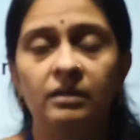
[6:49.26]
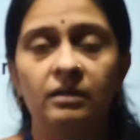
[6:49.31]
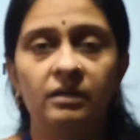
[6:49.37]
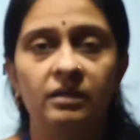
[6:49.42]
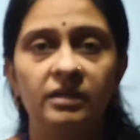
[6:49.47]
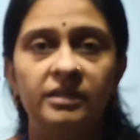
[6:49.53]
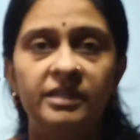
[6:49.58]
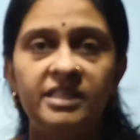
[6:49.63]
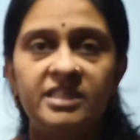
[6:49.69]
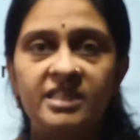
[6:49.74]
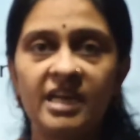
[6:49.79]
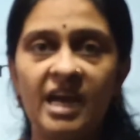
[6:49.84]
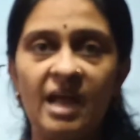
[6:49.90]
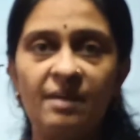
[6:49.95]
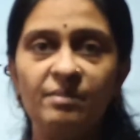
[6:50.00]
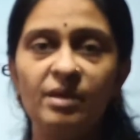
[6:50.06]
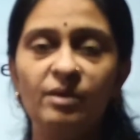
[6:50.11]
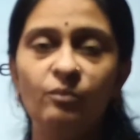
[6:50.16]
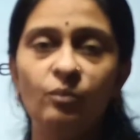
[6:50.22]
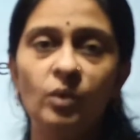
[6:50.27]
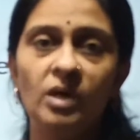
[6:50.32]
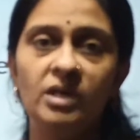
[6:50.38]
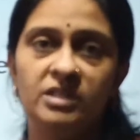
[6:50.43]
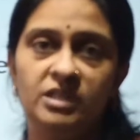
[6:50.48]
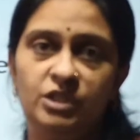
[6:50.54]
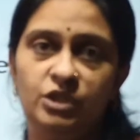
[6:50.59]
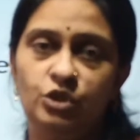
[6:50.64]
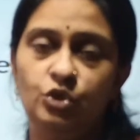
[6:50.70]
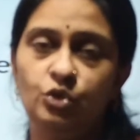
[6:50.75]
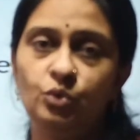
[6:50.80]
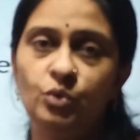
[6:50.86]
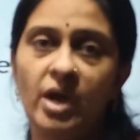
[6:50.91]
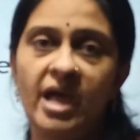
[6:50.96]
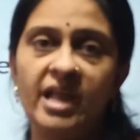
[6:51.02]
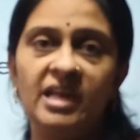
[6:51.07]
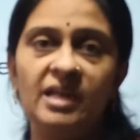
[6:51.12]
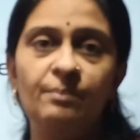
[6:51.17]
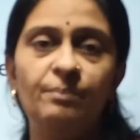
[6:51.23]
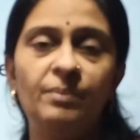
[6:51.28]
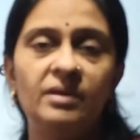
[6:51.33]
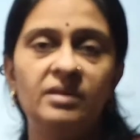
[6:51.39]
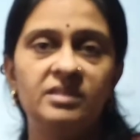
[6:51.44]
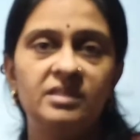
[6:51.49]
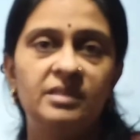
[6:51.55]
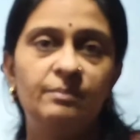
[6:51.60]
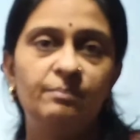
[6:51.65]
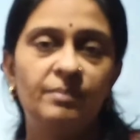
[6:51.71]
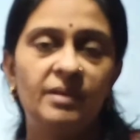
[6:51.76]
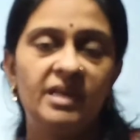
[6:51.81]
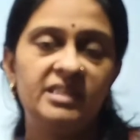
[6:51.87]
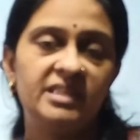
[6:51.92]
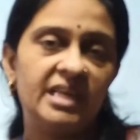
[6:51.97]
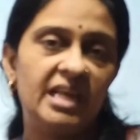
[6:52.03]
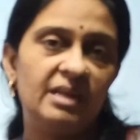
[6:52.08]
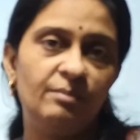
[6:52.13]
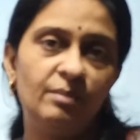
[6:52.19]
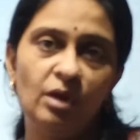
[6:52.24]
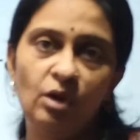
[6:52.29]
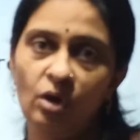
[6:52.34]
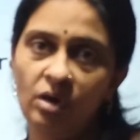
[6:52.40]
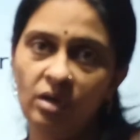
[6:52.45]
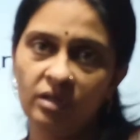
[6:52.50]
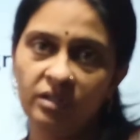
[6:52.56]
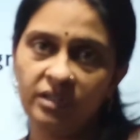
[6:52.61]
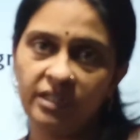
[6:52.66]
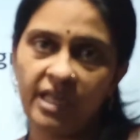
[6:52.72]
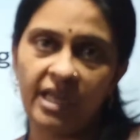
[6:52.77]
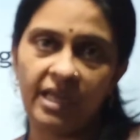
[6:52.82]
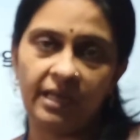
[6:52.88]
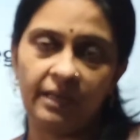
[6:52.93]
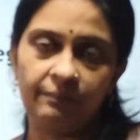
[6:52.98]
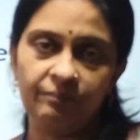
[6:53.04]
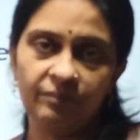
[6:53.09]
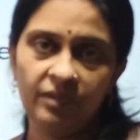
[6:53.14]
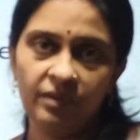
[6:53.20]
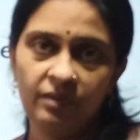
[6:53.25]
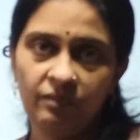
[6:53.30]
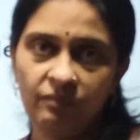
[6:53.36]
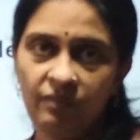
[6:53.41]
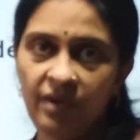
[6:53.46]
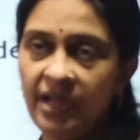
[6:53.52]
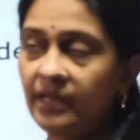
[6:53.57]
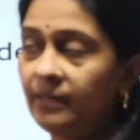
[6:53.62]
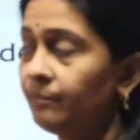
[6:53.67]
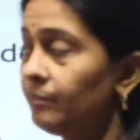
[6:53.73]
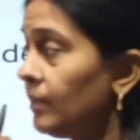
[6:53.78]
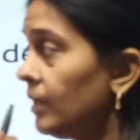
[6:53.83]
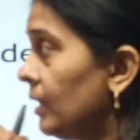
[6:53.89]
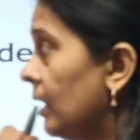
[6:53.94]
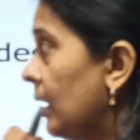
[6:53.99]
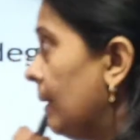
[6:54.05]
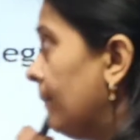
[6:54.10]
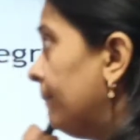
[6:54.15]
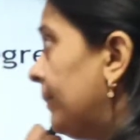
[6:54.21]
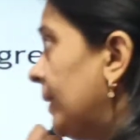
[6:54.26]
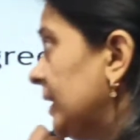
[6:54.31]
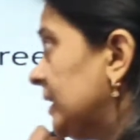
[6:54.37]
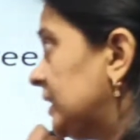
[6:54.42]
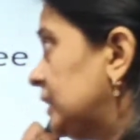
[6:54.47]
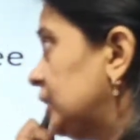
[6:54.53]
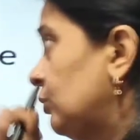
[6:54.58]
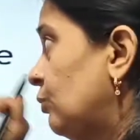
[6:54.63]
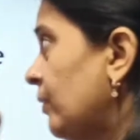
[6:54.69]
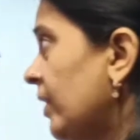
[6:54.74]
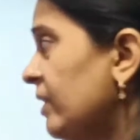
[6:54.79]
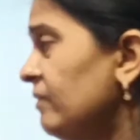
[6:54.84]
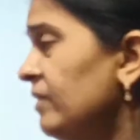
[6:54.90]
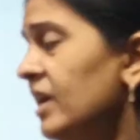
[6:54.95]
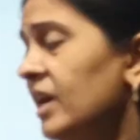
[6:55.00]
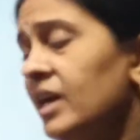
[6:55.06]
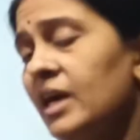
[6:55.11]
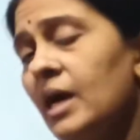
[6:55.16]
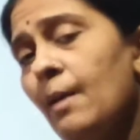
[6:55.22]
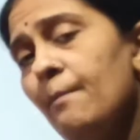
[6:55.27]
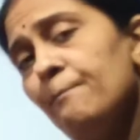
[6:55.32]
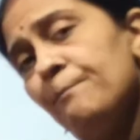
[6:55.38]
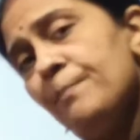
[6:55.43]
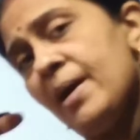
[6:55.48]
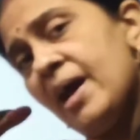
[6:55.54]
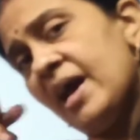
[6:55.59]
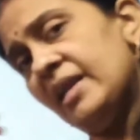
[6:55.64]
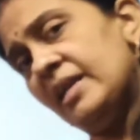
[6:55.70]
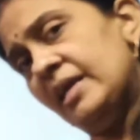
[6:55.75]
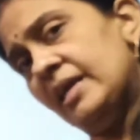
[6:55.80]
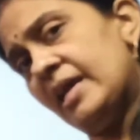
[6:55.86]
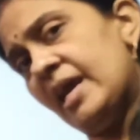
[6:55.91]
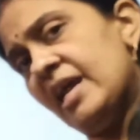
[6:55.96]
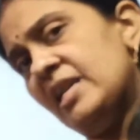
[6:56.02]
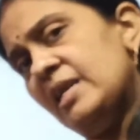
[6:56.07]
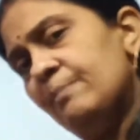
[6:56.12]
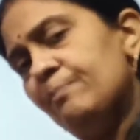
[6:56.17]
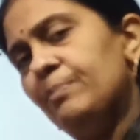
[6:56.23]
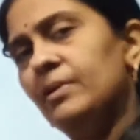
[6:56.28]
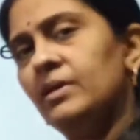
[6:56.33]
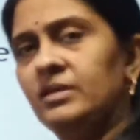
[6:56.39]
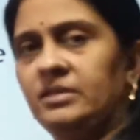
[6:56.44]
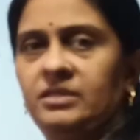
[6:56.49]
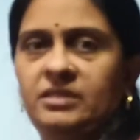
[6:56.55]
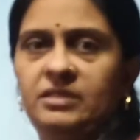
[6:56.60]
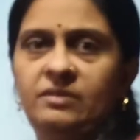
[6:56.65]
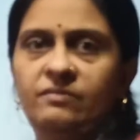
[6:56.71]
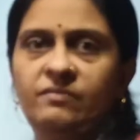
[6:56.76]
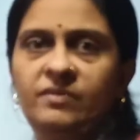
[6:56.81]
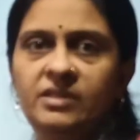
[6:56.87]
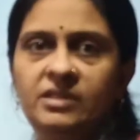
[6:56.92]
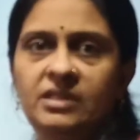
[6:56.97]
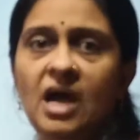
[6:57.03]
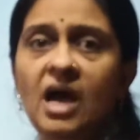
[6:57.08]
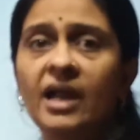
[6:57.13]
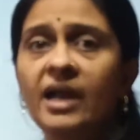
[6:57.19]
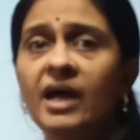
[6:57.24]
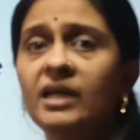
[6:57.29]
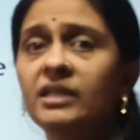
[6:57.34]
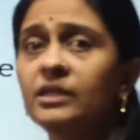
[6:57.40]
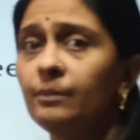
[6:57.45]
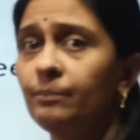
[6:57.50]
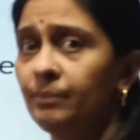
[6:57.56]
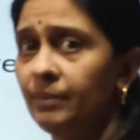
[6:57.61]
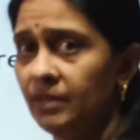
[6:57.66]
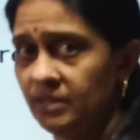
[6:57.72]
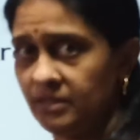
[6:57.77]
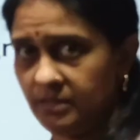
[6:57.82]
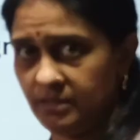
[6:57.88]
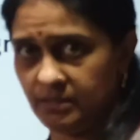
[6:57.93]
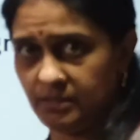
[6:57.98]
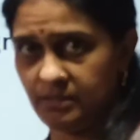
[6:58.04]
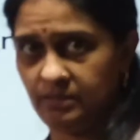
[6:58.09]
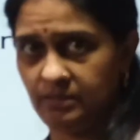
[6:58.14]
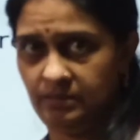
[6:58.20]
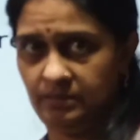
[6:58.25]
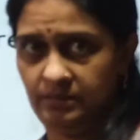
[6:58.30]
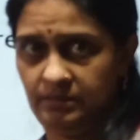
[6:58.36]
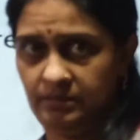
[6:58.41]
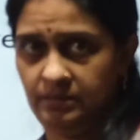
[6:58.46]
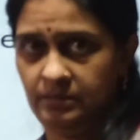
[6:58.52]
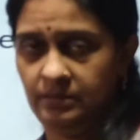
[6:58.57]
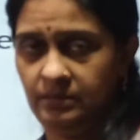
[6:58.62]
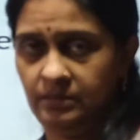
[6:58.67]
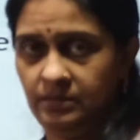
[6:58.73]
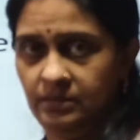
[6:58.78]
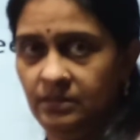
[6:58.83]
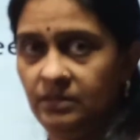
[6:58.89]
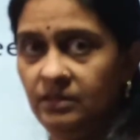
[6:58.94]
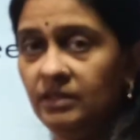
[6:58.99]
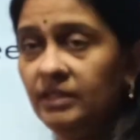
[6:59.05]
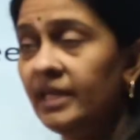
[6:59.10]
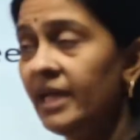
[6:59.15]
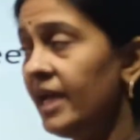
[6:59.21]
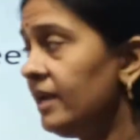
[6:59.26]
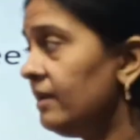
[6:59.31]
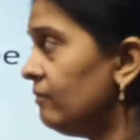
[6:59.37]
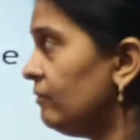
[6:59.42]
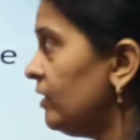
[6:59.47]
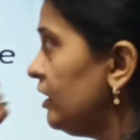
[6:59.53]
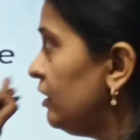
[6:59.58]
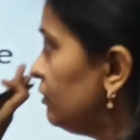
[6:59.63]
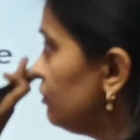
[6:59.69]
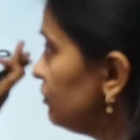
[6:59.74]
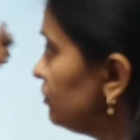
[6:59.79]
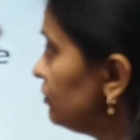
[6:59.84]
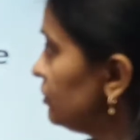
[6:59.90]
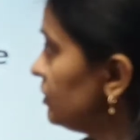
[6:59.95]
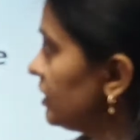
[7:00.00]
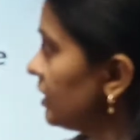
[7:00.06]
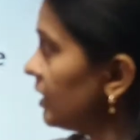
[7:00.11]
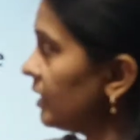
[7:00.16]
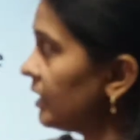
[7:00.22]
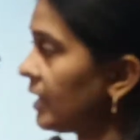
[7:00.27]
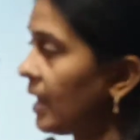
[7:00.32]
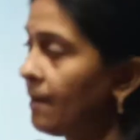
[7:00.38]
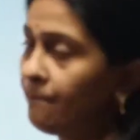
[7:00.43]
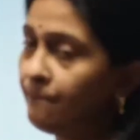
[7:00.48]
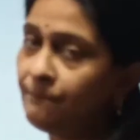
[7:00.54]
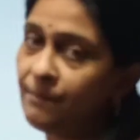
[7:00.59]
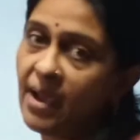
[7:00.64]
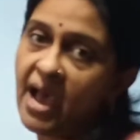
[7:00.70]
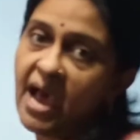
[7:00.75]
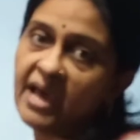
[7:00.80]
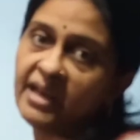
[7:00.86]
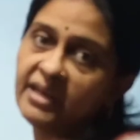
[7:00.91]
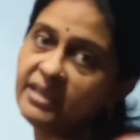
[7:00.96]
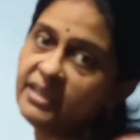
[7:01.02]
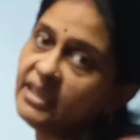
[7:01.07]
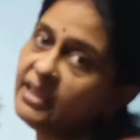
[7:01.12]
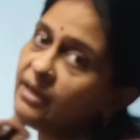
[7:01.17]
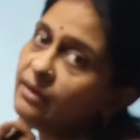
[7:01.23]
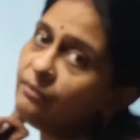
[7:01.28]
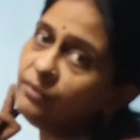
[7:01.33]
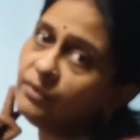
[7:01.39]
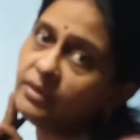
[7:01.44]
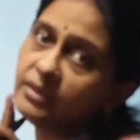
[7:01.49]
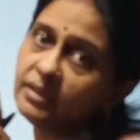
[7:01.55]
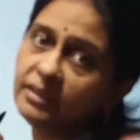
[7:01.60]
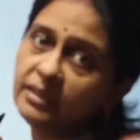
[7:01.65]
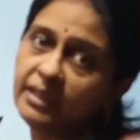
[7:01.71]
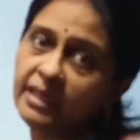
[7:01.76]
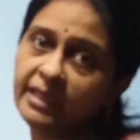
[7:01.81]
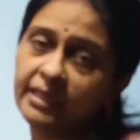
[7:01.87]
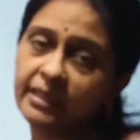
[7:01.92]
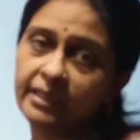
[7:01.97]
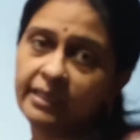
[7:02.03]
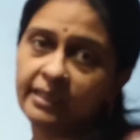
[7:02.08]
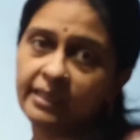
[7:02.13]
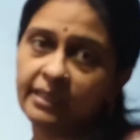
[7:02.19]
describing words to any person, place, animal, or thing. Fine. But when we are comparing any person with another person, then we use the comparative degree.